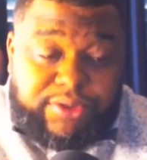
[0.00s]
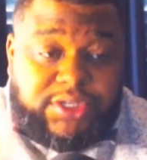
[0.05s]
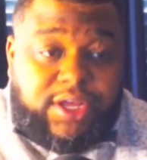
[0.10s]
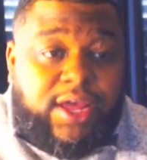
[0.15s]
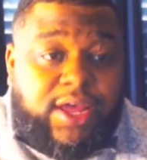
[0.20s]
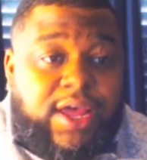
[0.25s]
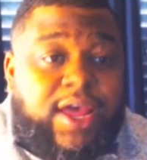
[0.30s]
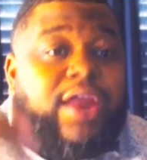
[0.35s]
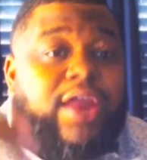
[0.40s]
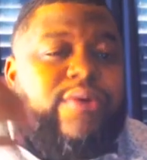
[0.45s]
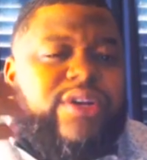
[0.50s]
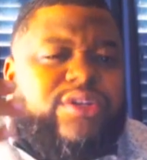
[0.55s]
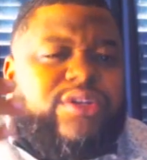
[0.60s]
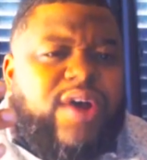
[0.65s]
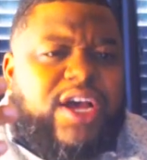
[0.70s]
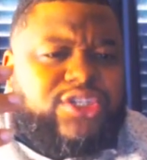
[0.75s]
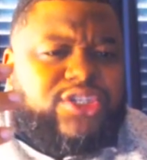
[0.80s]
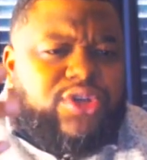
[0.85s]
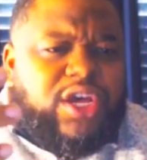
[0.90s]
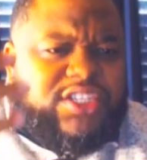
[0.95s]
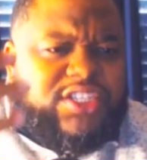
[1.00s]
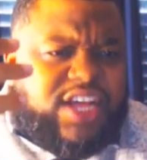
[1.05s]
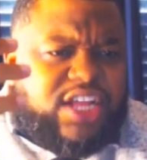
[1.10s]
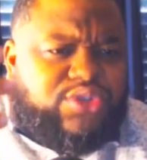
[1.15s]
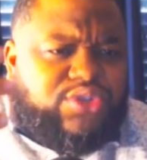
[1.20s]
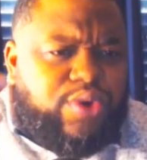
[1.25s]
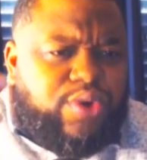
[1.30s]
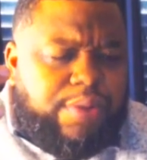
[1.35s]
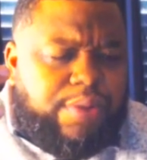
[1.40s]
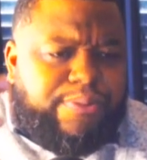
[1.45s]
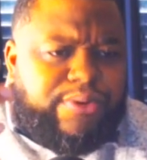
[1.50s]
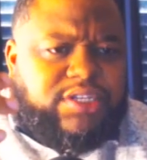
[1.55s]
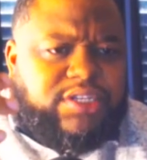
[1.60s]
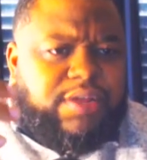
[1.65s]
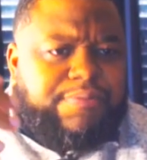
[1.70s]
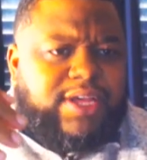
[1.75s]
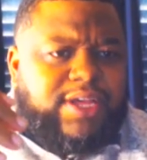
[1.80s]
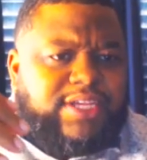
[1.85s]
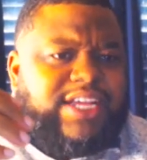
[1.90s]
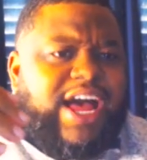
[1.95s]
And the reason why it's at 20%
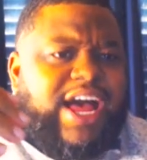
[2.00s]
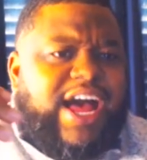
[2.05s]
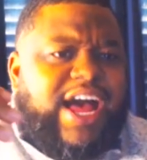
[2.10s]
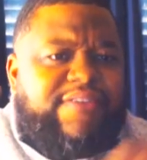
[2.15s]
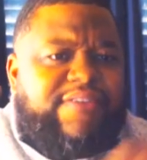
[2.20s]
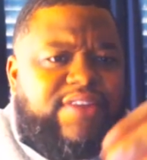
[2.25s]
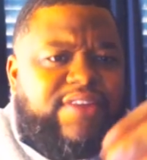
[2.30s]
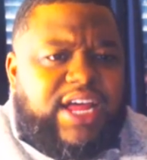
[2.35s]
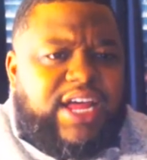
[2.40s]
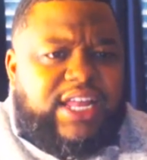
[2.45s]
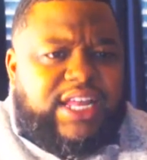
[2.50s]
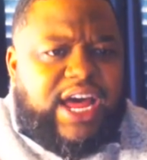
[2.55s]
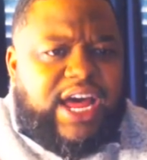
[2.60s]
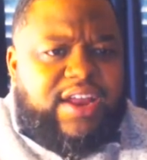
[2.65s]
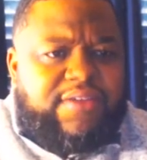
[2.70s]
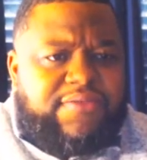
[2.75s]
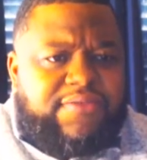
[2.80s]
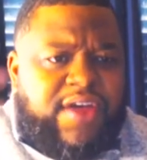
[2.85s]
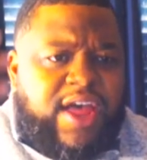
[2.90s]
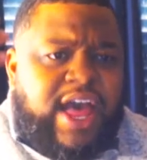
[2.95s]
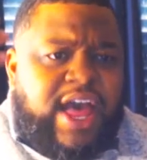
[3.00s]
because I have a lot of